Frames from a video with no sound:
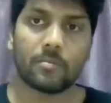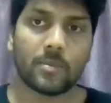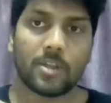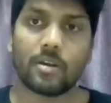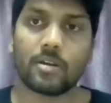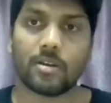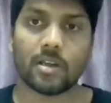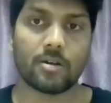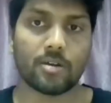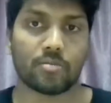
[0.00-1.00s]
you can
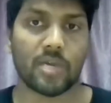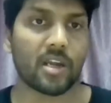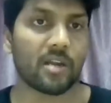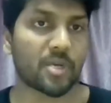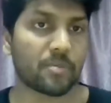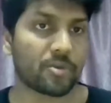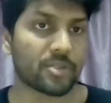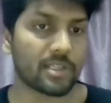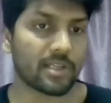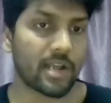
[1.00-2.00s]
go to my
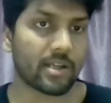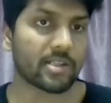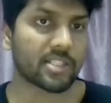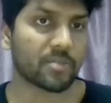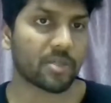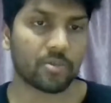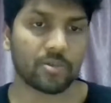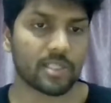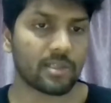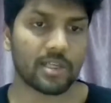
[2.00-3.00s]
proposal, candidacy
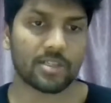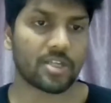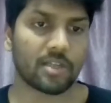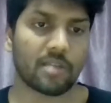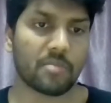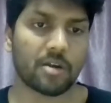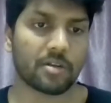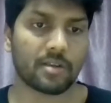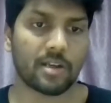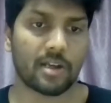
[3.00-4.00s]
proposal, and check them out.
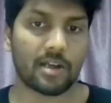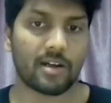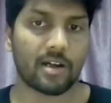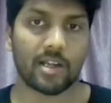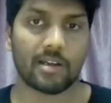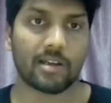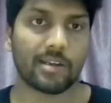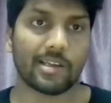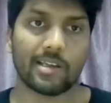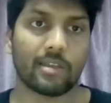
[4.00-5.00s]
I
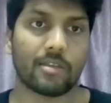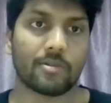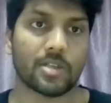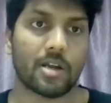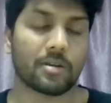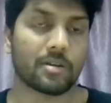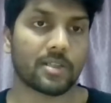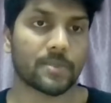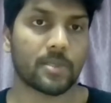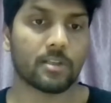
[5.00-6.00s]
clearly laid those out as
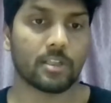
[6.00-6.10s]
well.